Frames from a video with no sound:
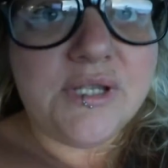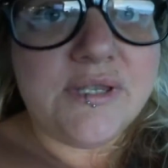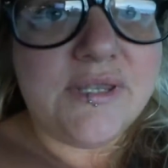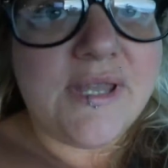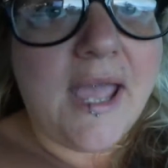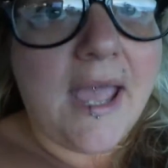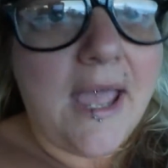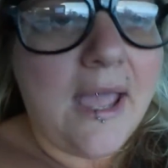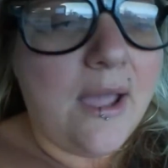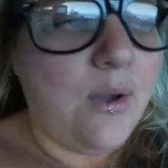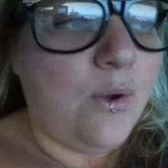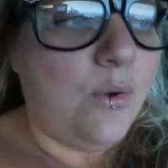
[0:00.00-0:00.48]
did
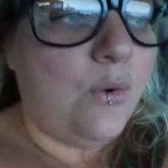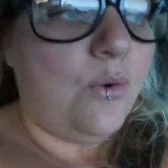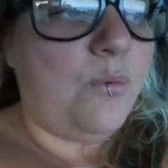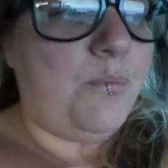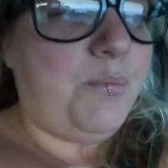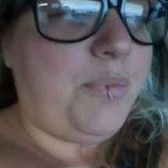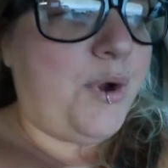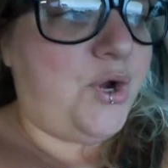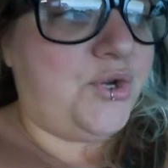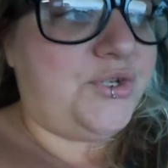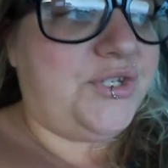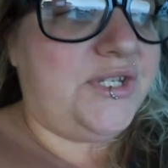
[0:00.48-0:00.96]
that
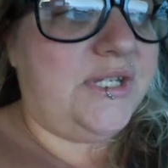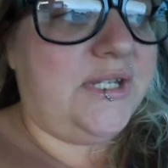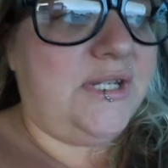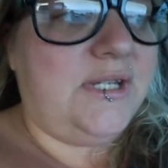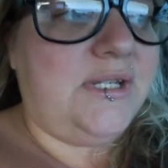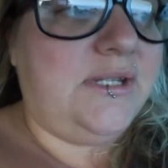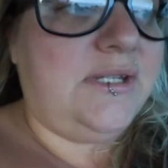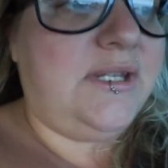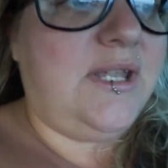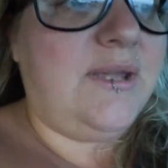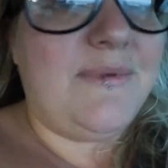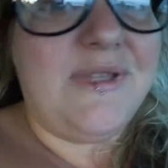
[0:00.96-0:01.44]

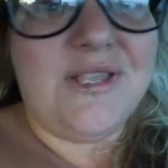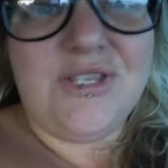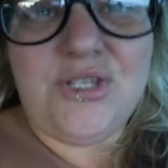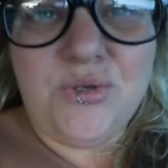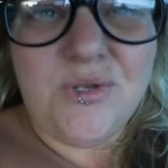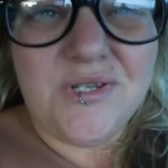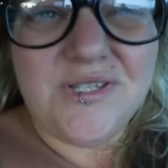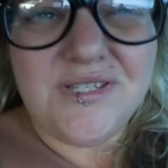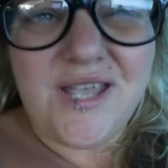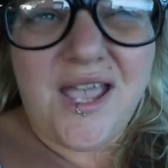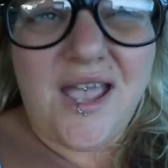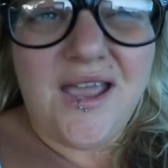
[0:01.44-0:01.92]
person commit
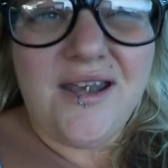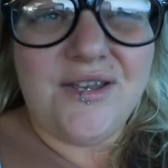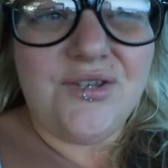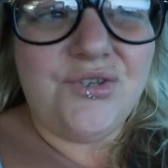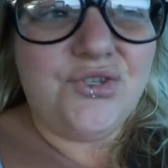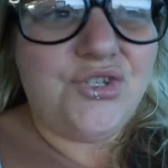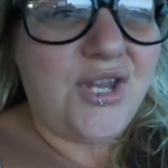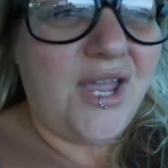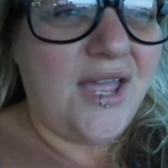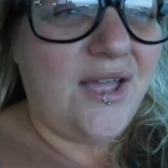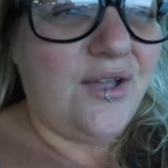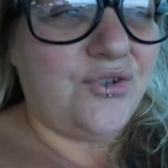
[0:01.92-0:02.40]
suicide
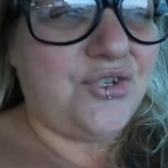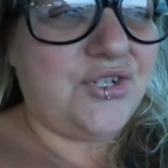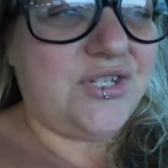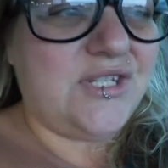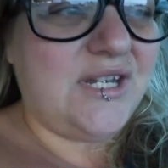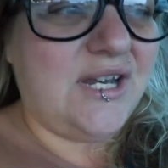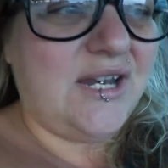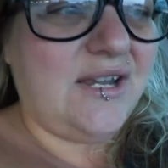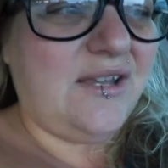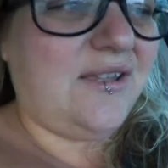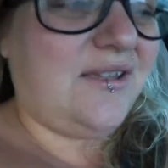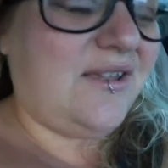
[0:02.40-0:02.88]
in jail just
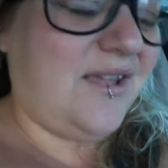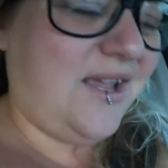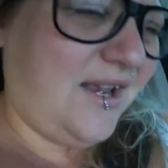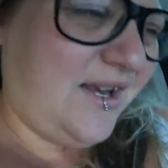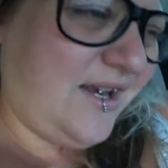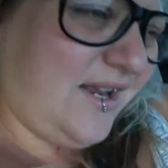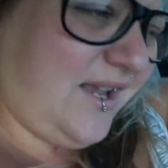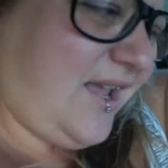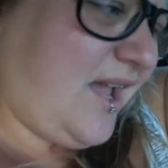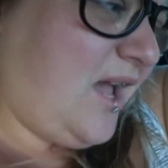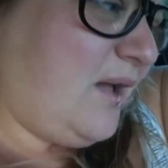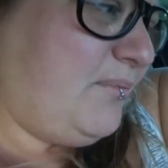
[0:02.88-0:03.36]
in
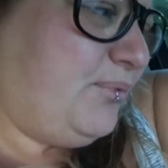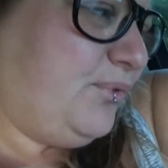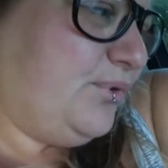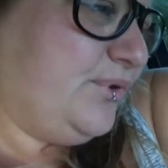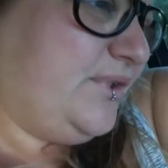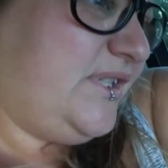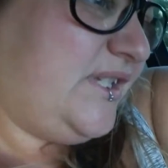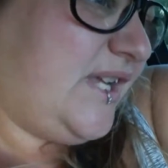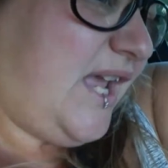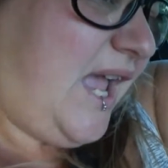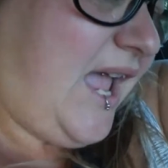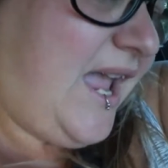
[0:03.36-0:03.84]
a couple
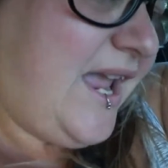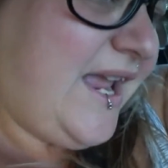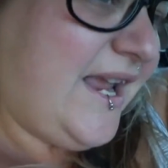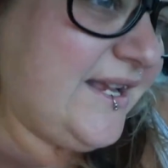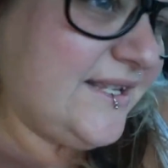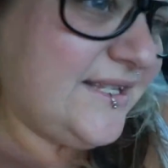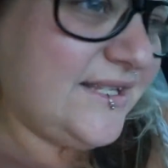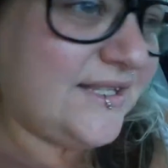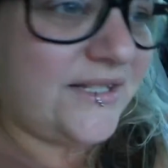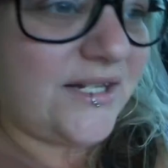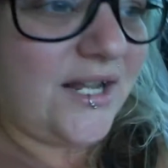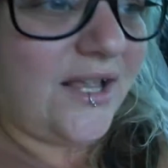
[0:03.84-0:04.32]

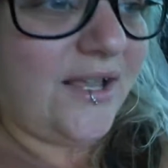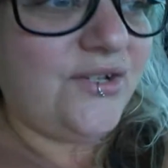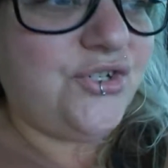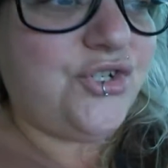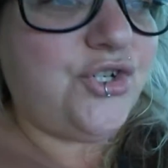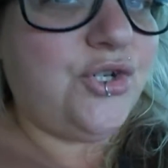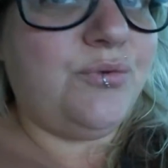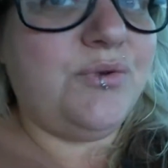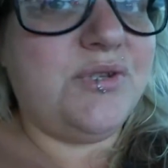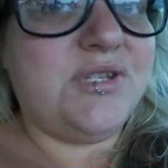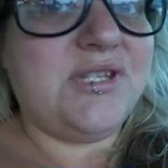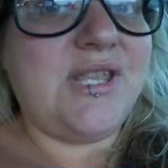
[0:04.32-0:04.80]
days? It's not like
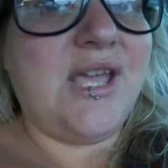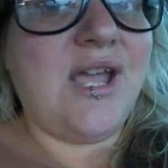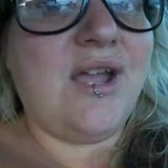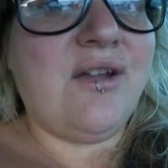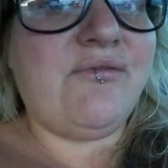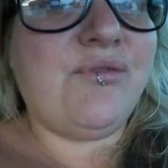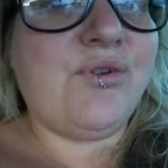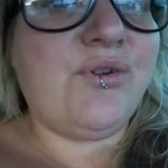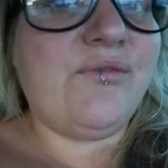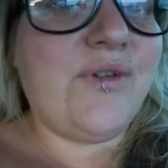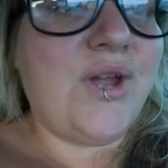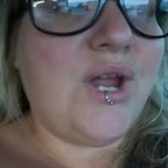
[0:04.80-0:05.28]
she was
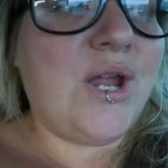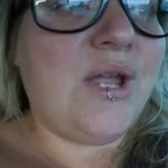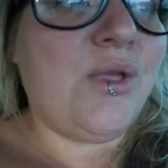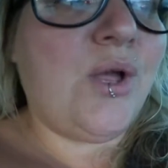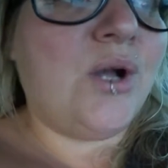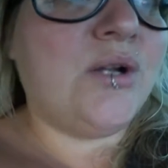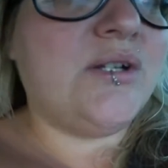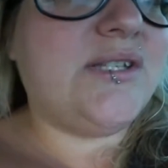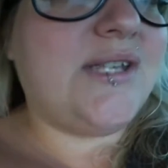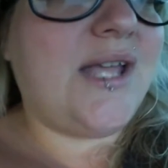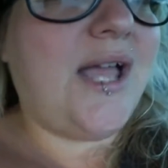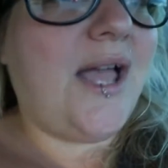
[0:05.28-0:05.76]
there for a very
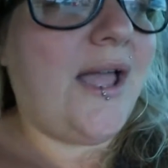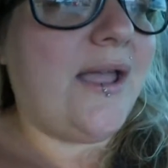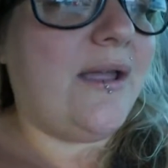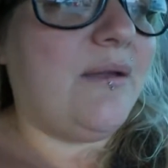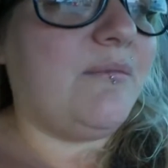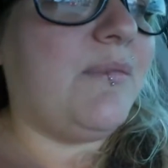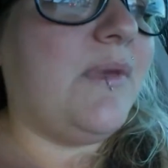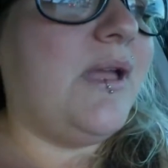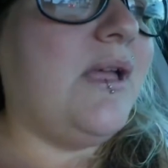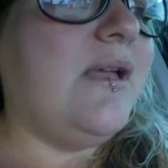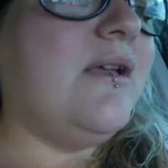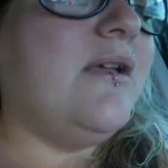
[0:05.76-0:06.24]
long
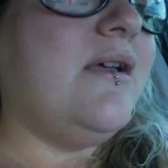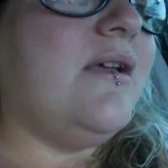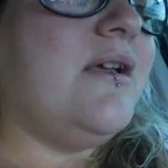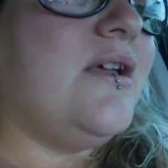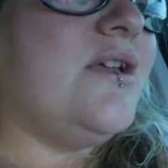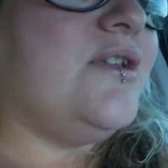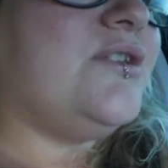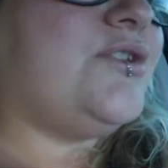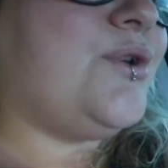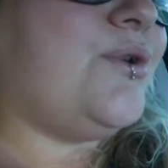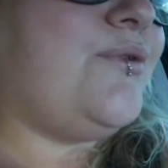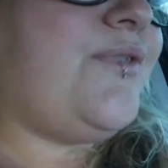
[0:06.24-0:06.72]
time.
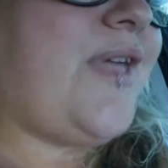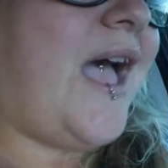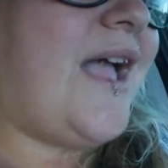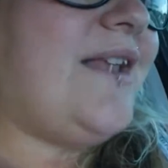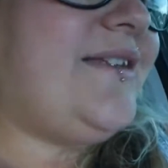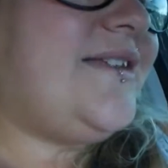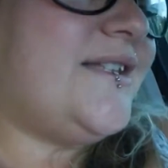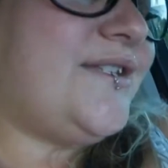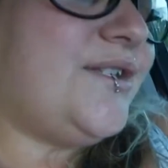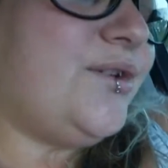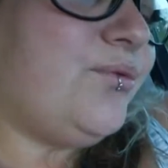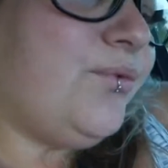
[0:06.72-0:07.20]
So that
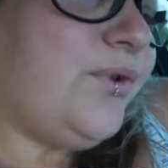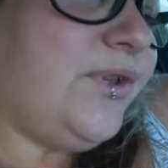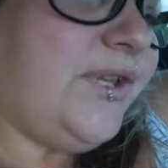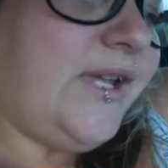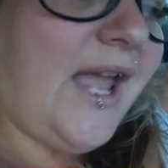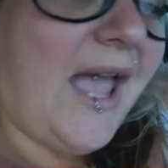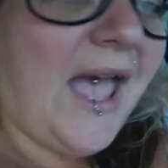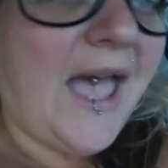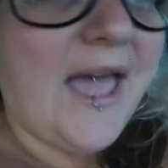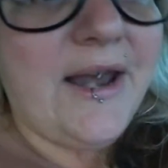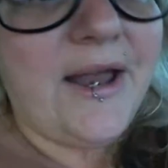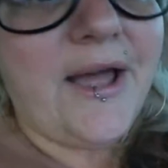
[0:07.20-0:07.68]
doesn't
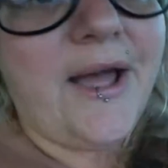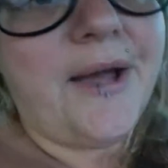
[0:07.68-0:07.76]
really add